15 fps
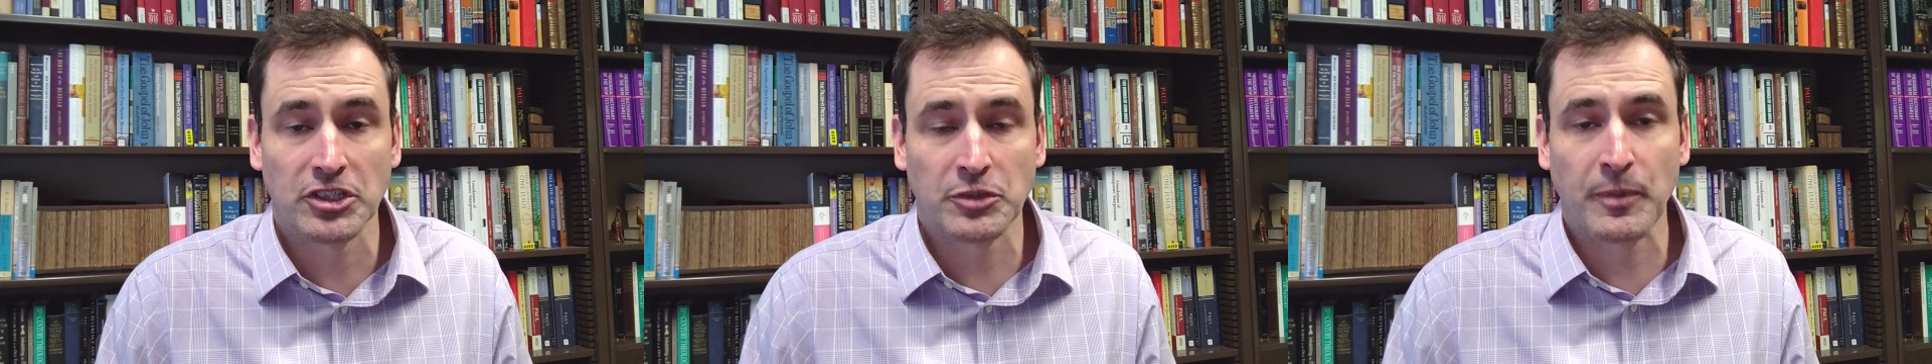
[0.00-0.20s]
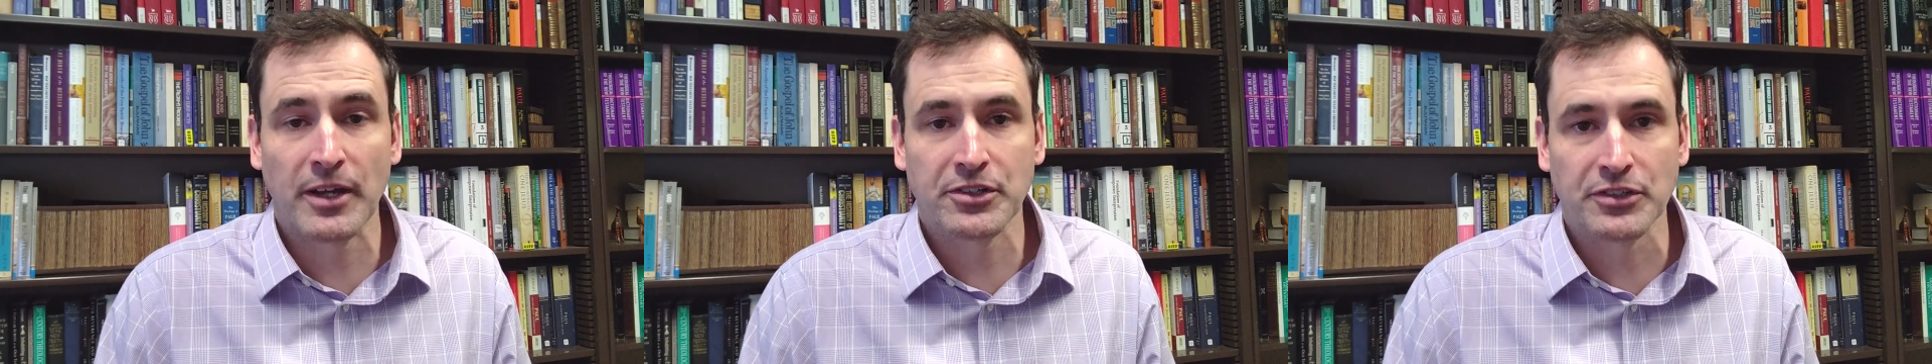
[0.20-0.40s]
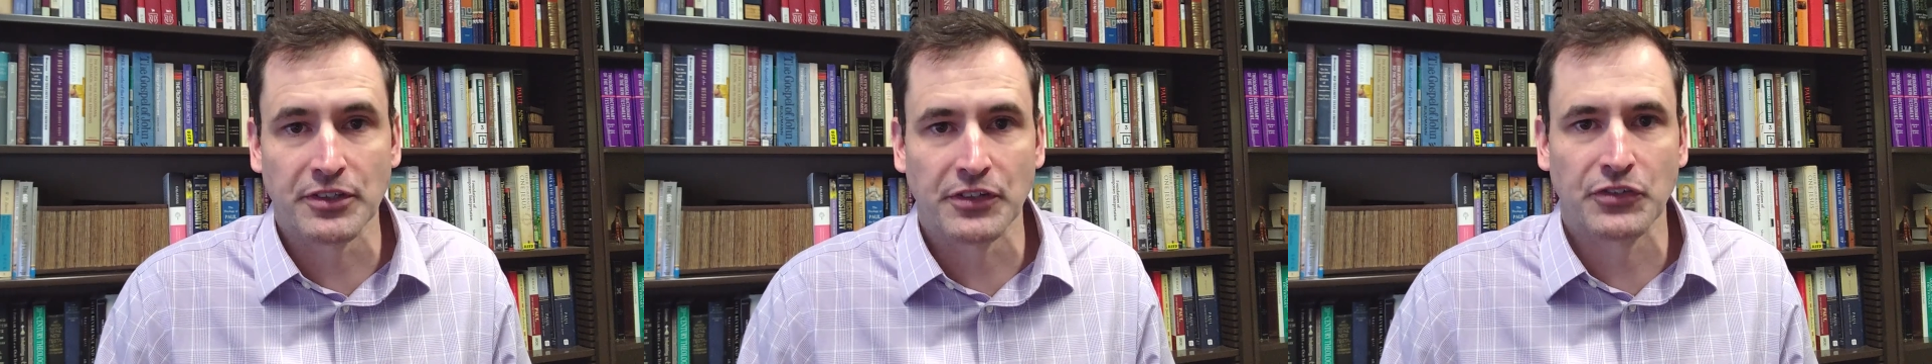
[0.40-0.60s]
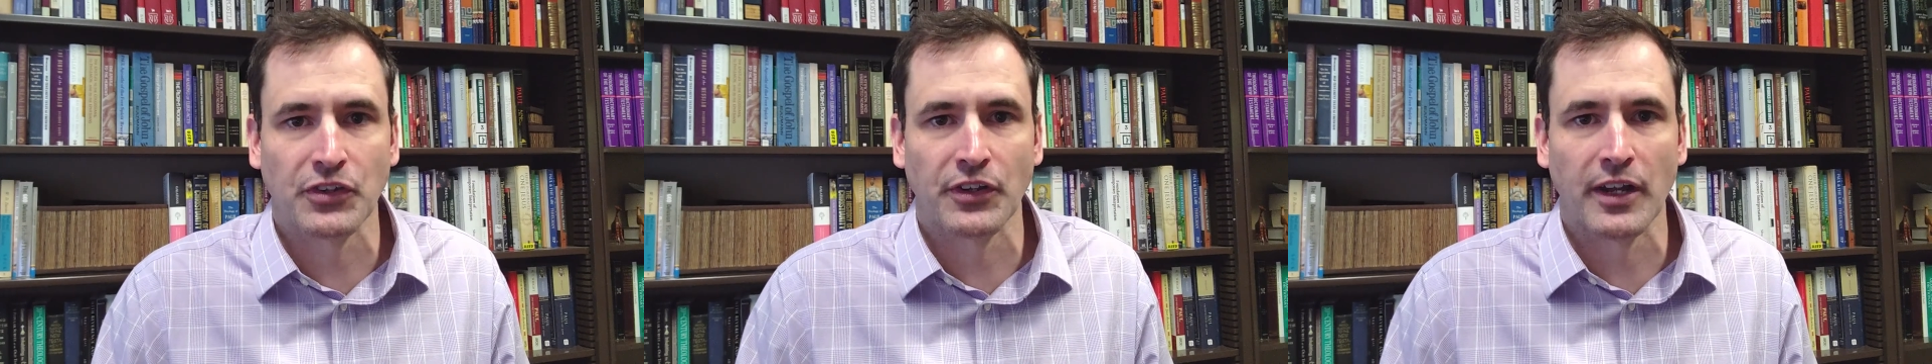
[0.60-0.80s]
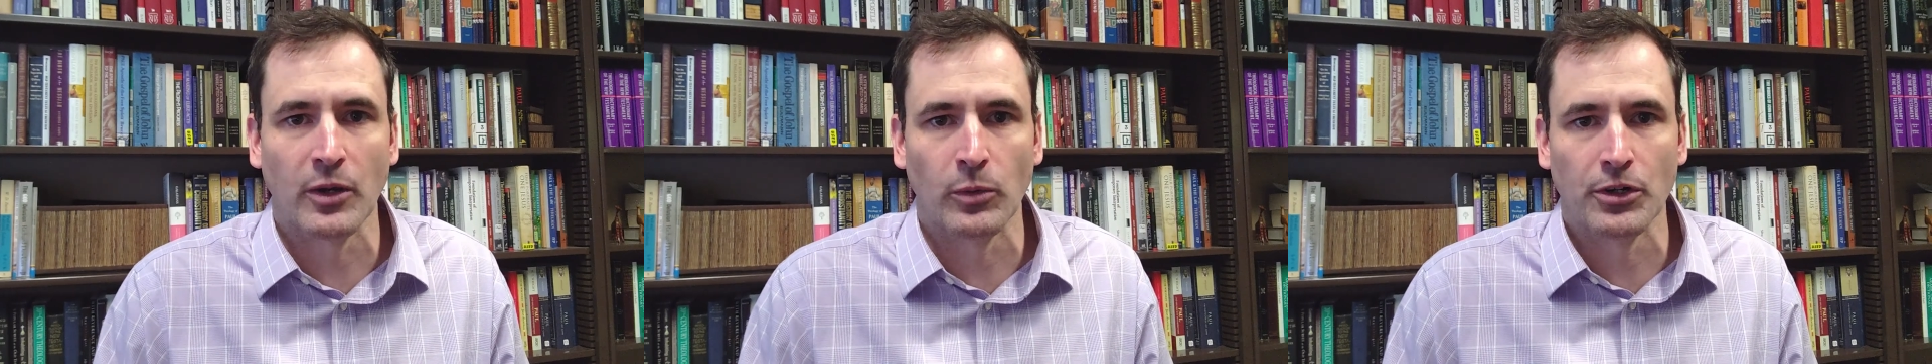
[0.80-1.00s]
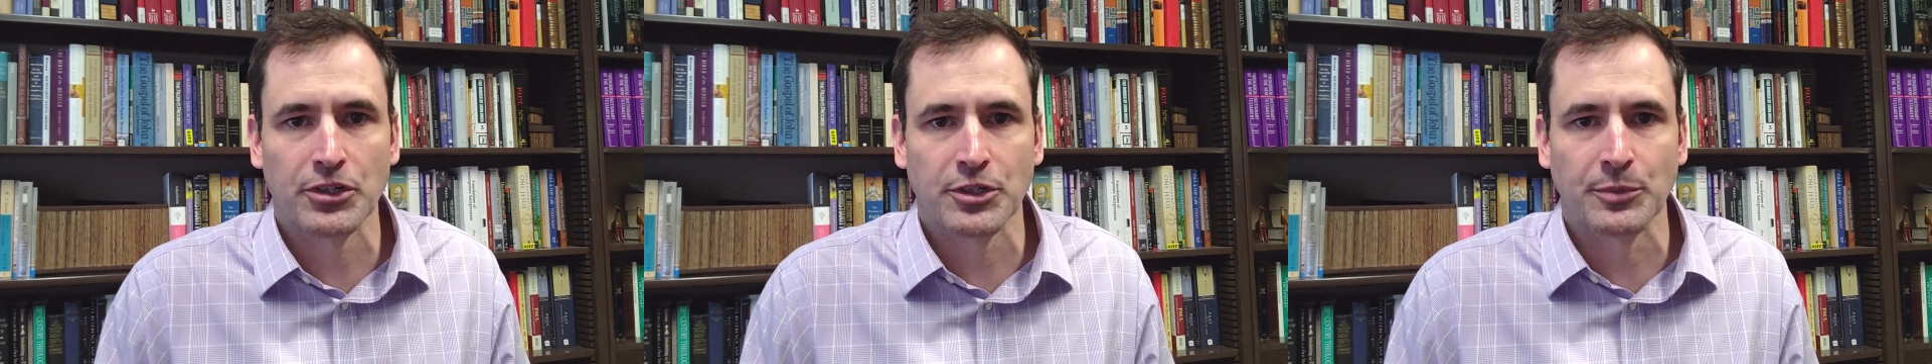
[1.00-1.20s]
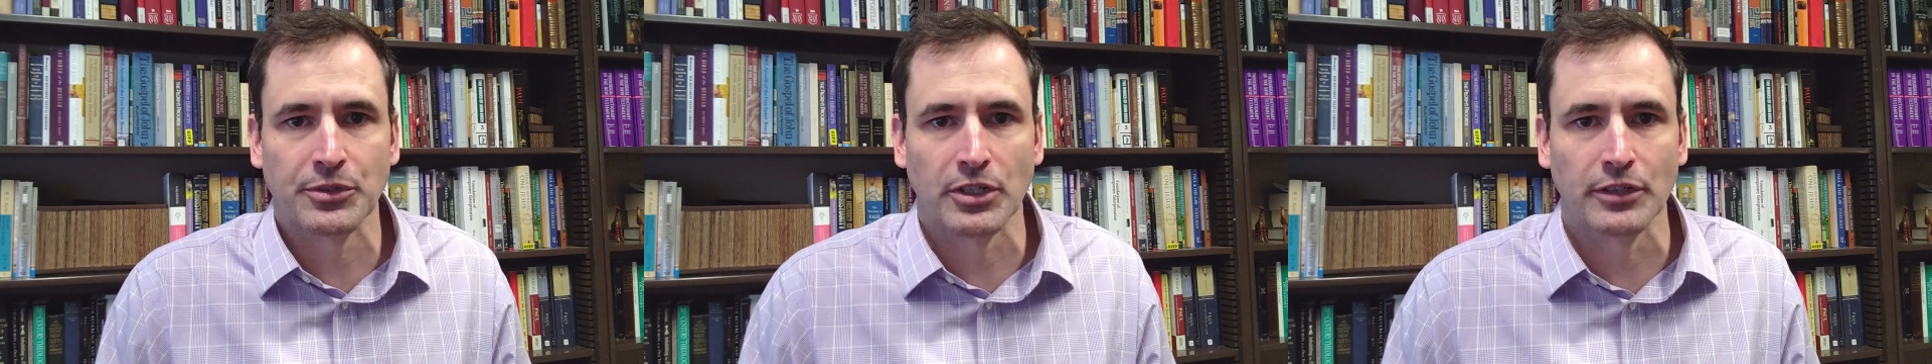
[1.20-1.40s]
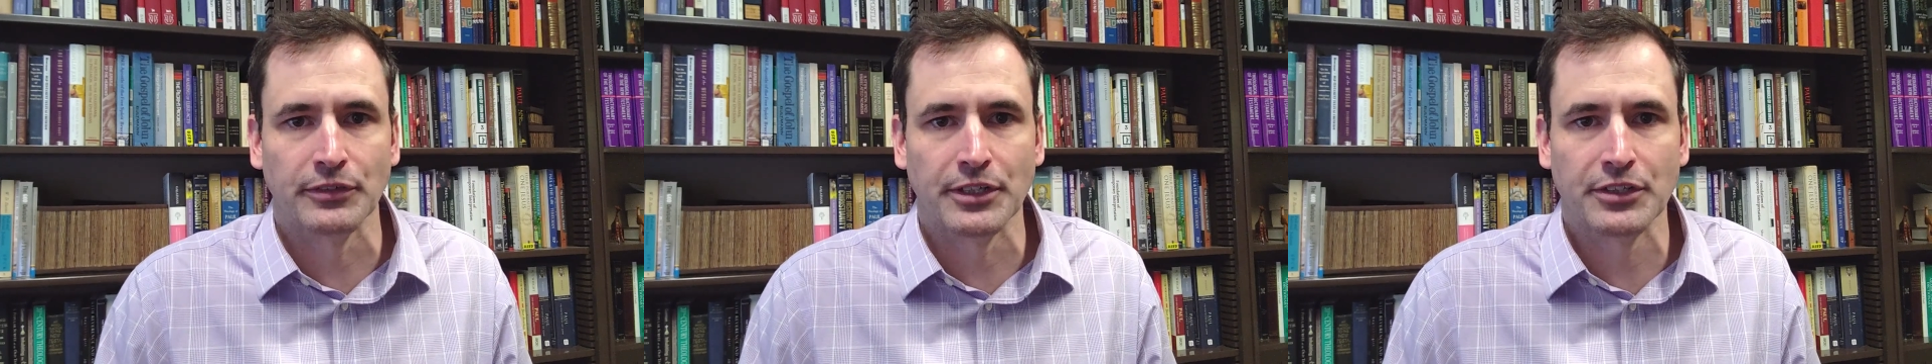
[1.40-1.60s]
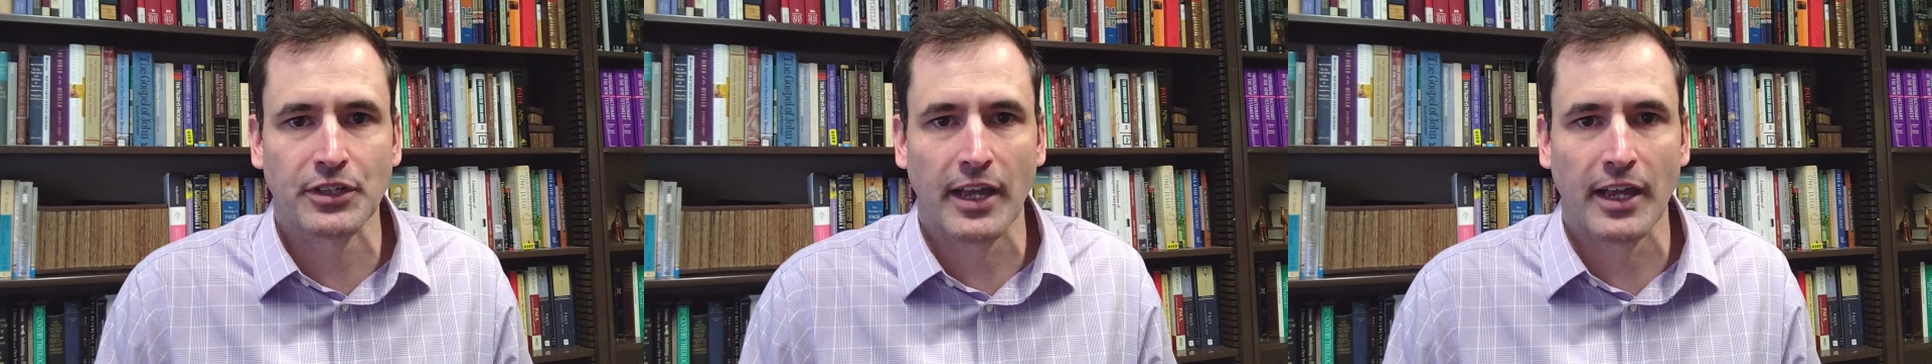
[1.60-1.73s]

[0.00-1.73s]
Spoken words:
especially the Sunday worship service,